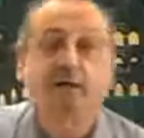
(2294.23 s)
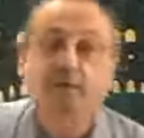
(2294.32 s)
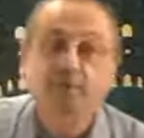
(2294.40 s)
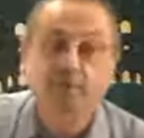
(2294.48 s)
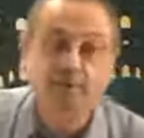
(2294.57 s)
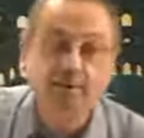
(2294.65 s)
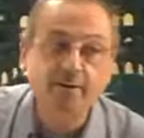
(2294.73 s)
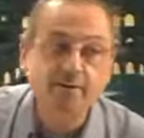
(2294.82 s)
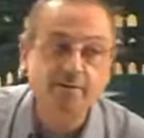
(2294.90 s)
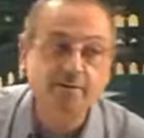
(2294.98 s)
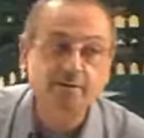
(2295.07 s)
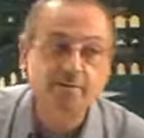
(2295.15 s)
I beg your
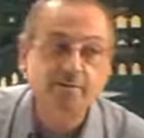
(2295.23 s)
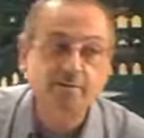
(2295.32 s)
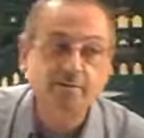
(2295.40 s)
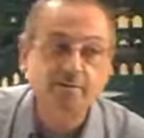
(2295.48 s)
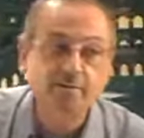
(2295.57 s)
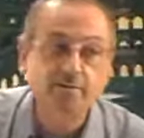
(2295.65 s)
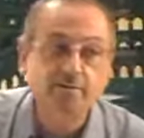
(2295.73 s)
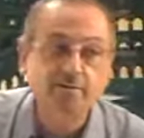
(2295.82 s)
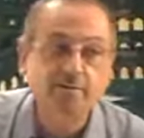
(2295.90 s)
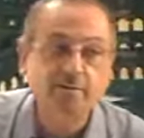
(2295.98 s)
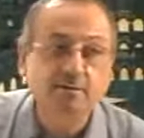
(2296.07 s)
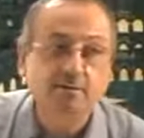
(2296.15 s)
pardon?
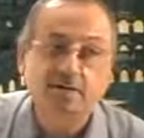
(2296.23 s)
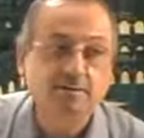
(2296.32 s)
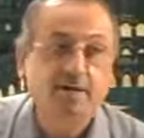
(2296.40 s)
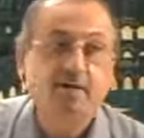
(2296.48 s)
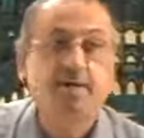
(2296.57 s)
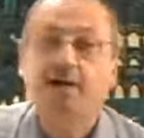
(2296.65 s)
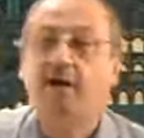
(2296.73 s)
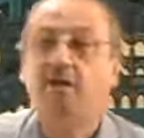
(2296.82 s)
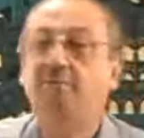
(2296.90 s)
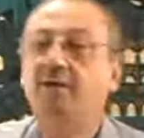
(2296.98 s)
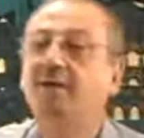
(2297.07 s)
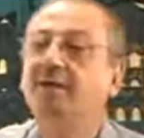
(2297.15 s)
Yeah,
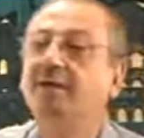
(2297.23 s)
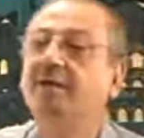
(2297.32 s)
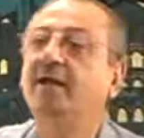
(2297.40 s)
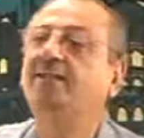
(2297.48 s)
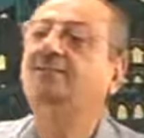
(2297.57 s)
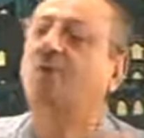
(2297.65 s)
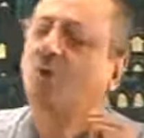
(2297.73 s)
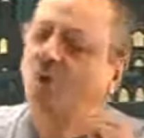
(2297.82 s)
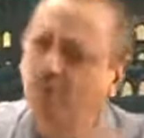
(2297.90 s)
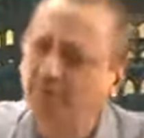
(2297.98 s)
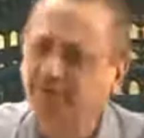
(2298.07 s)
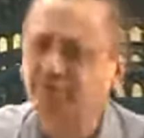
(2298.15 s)
khabar inna is
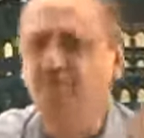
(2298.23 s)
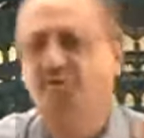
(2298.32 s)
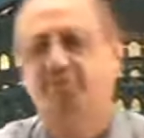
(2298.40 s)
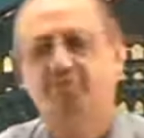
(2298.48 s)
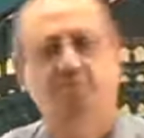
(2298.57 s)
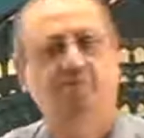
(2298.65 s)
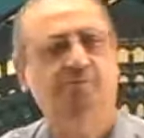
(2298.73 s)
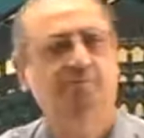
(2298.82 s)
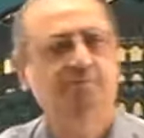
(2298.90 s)
always marfu.